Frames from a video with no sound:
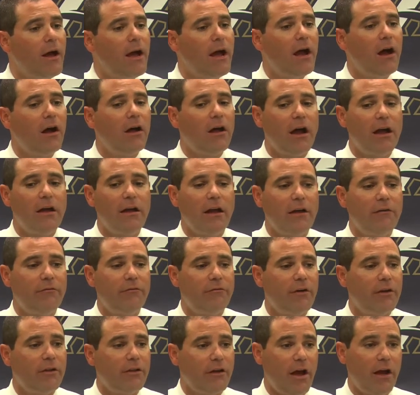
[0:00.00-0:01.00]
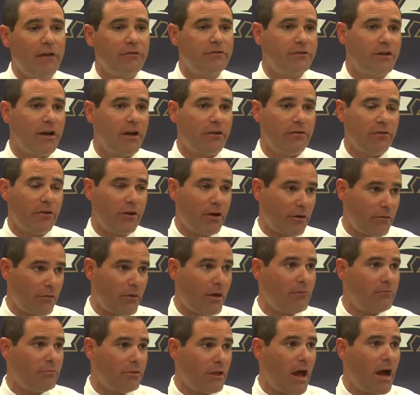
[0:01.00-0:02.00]
I thought our
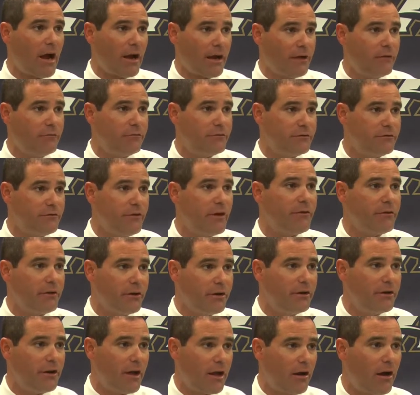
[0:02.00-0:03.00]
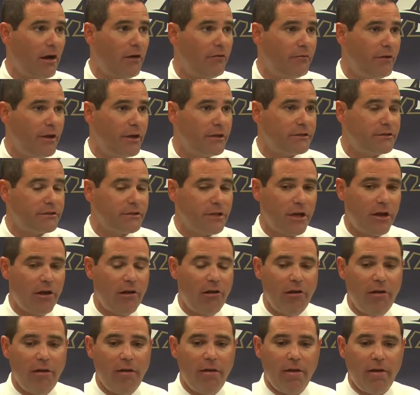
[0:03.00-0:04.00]
run blocking was very good on offense. I
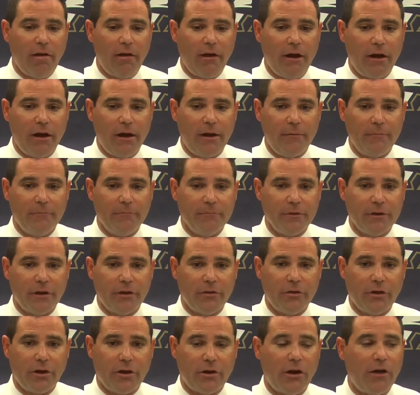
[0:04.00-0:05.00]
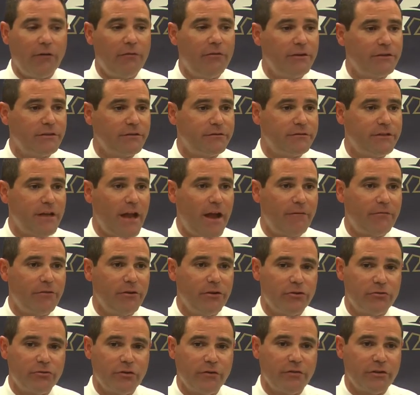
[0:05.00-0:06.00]
thought our offensive staff
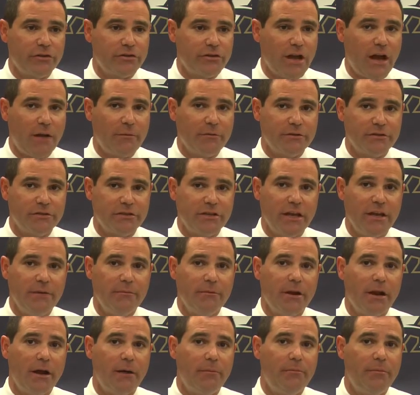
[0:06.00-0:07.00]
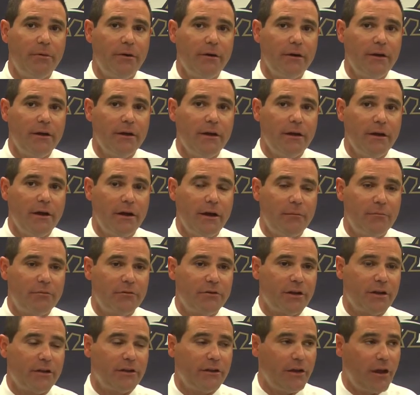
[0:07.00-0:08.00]
did a terrific job of scheming up,
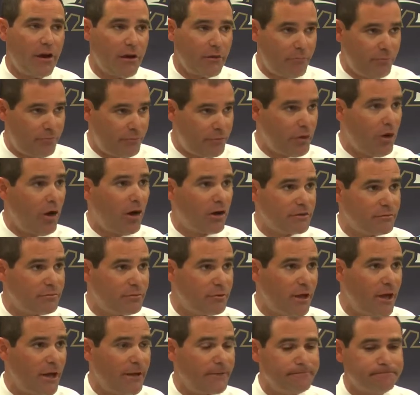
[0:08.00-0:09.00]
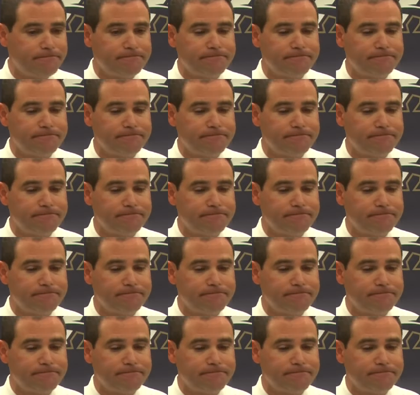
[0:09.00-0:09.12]
particularly our toss play.